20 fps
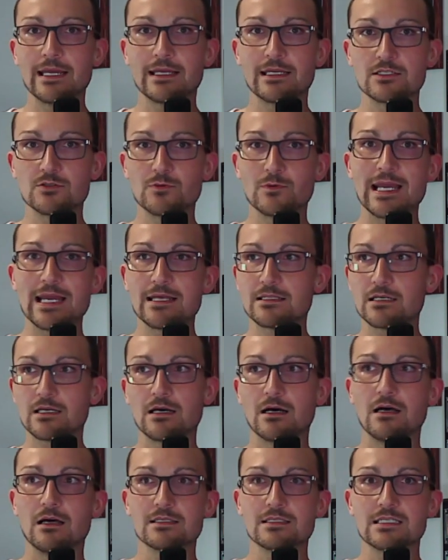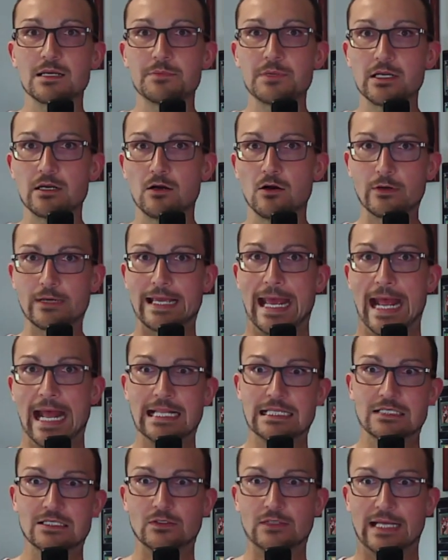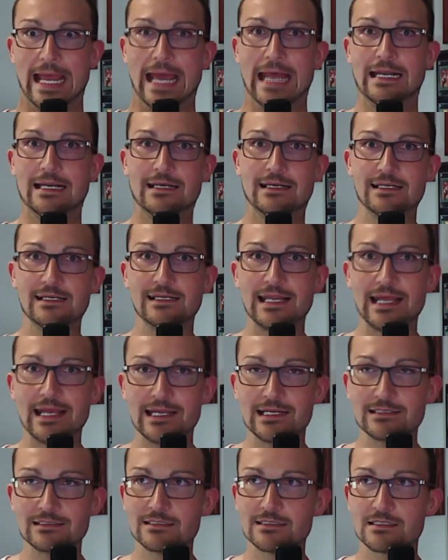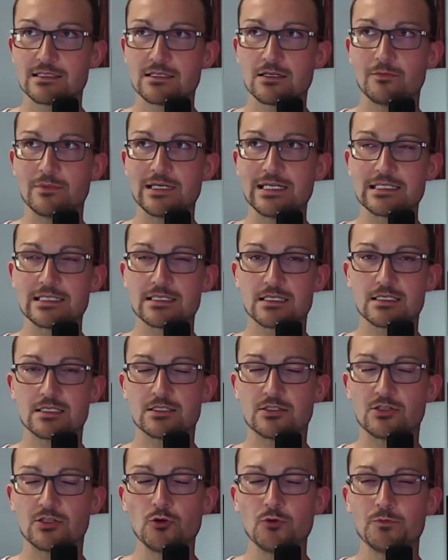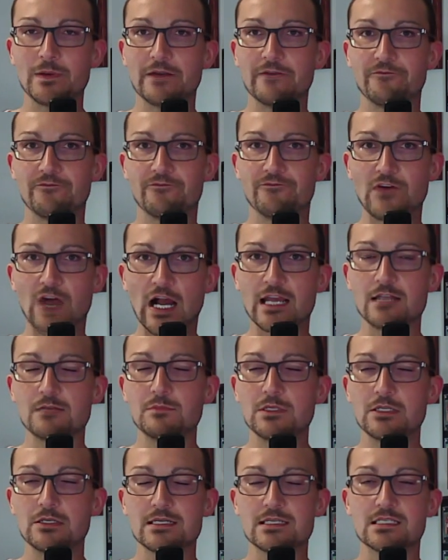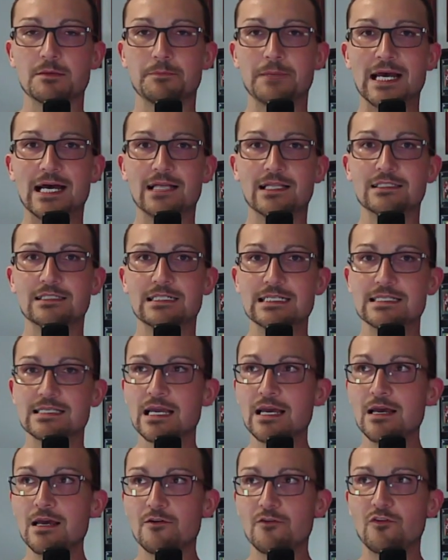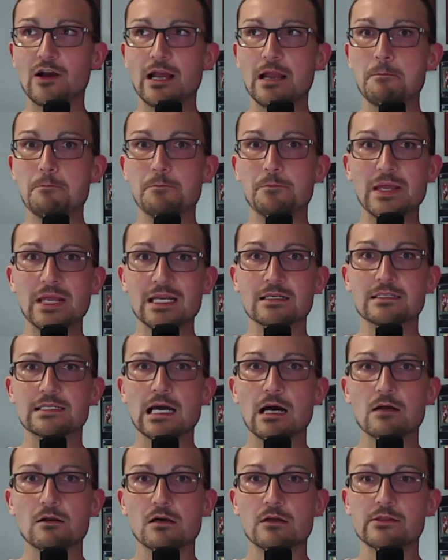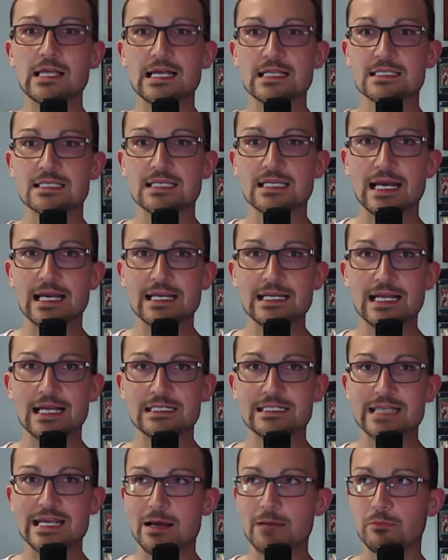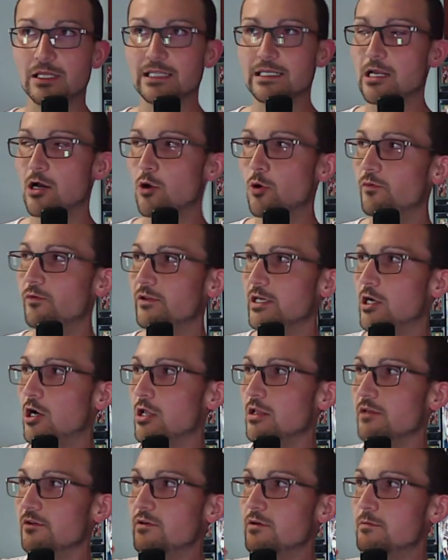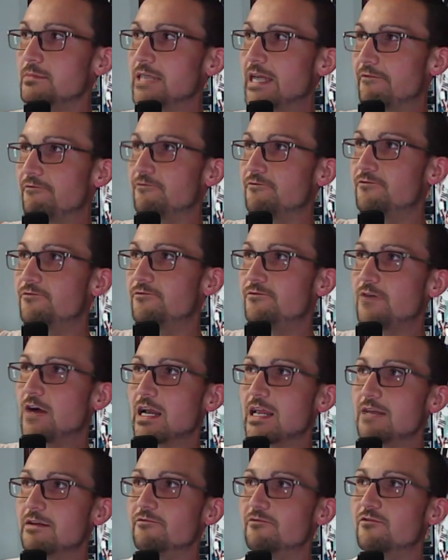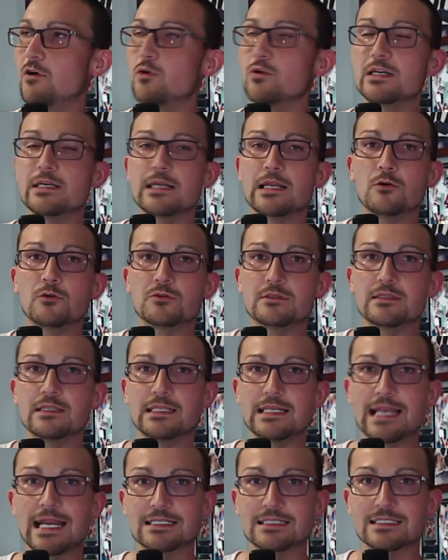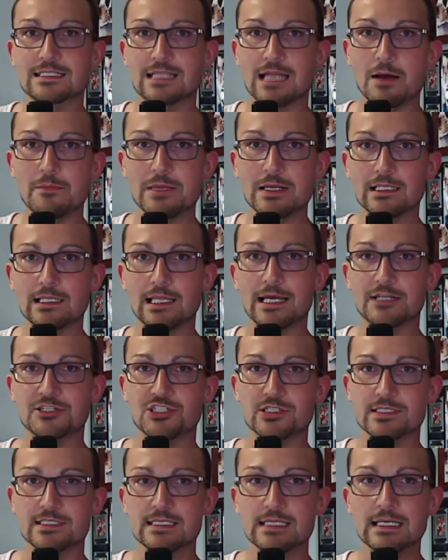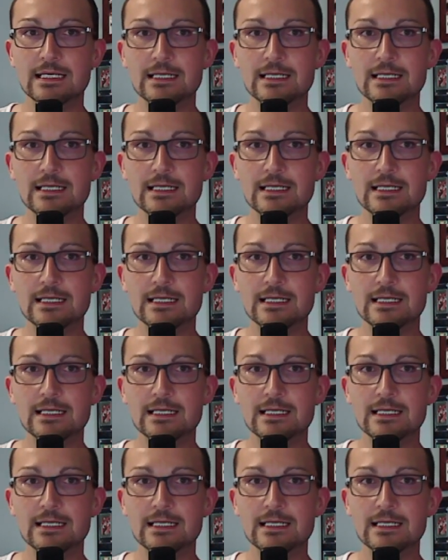Because we had the calls up here. Oh, cancel Canada Day. And so many stupid fucking municipalities fucking bit down on that cyanide tablet, and hopefully all of them get fucking voted out in the next coming elections.